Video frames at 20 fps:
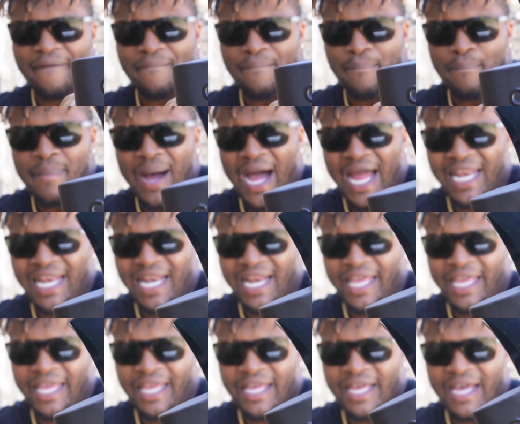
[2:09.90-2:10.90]

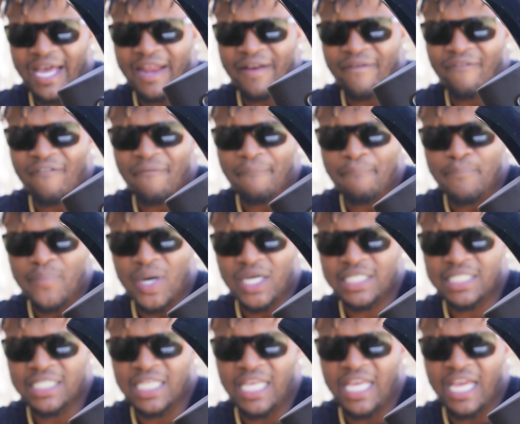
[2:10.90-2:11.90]
manly and
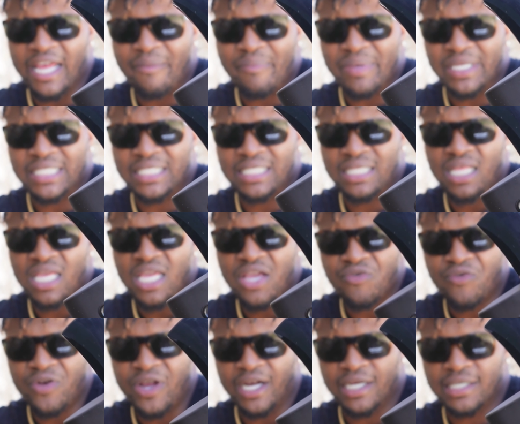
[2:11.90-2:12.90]
musky and
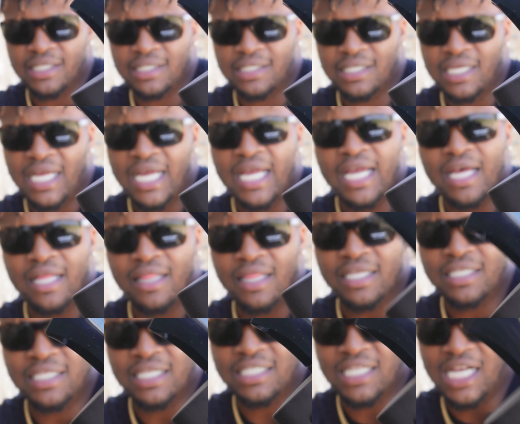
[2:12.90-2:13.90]
mysterious
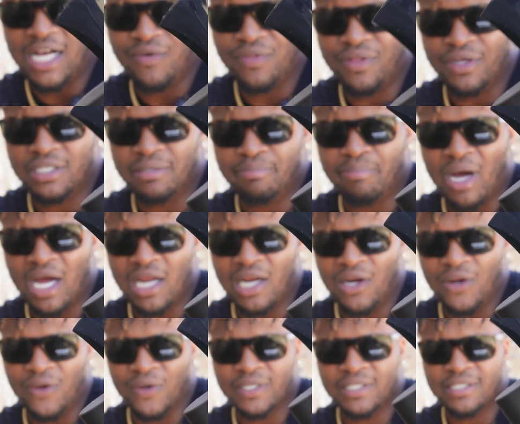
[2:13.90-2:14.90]
this is how this bottle
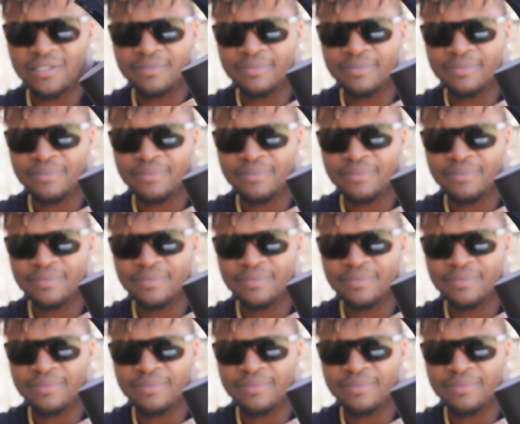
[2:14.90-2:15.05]
looks.